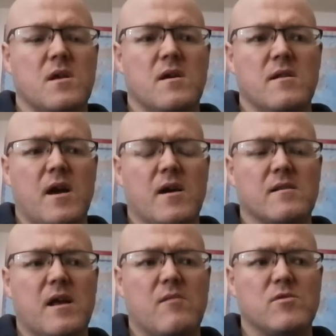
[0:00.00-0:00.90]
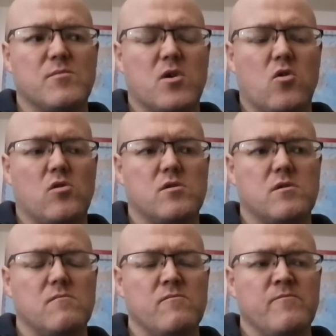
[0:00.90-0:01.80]
and I think that was because
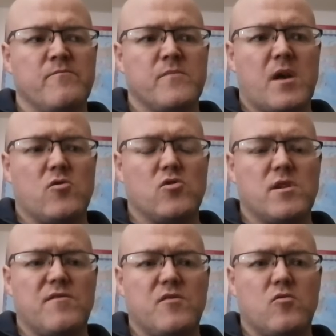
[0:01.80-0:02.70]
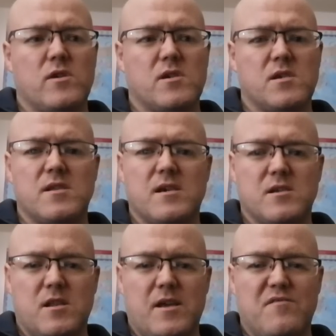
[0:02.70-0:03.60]
I used to feel like, see this
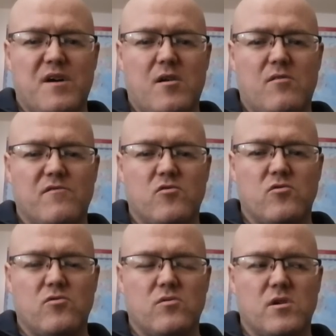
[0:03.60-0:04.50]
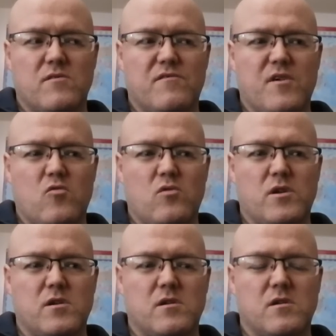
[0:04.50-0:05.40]
life I have now, it felt
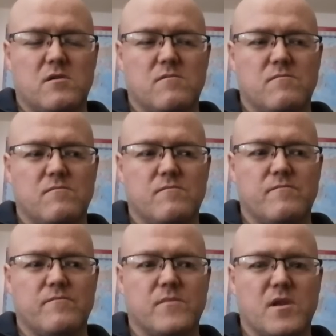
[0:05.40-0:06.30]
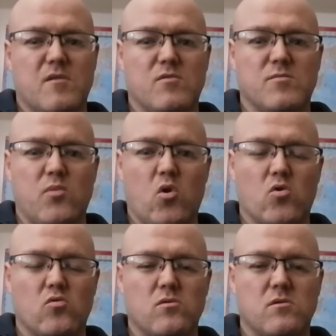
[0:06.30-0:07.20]
like it was
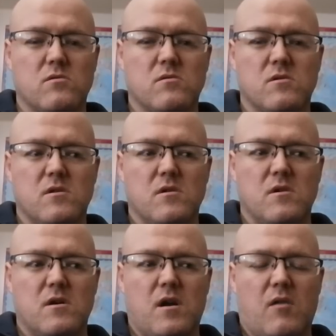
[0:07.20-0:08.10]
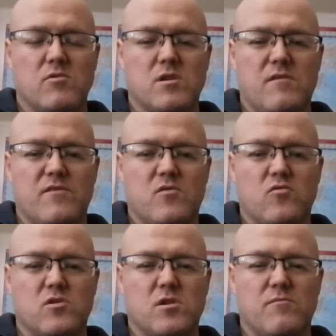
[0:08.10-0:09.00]
borrowed. I was living
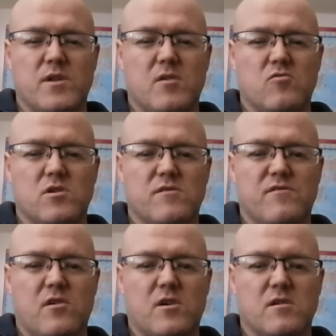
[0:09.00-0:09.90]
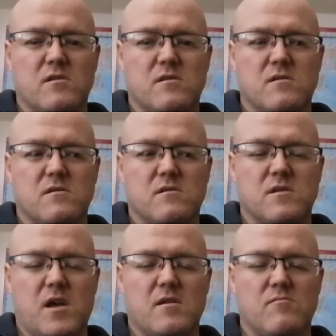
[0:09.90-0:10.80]
on somebody else's fucking
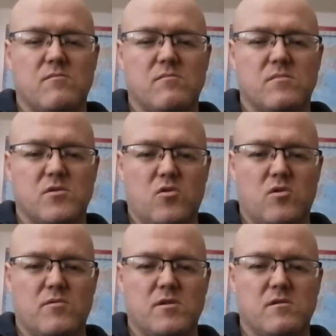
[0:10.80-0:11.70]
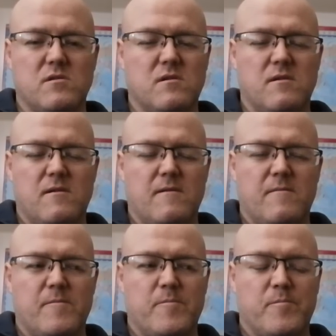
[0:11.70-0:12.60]
time. Know what I mean?
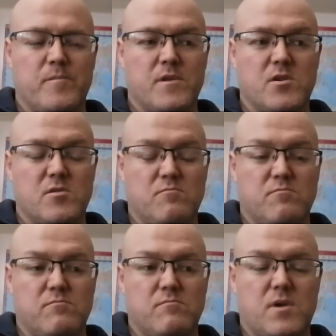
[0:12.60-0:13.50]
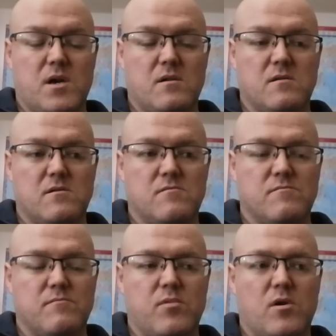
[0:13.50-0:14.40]
Just mad.
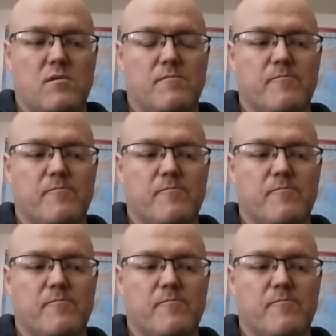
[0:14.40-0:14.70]
But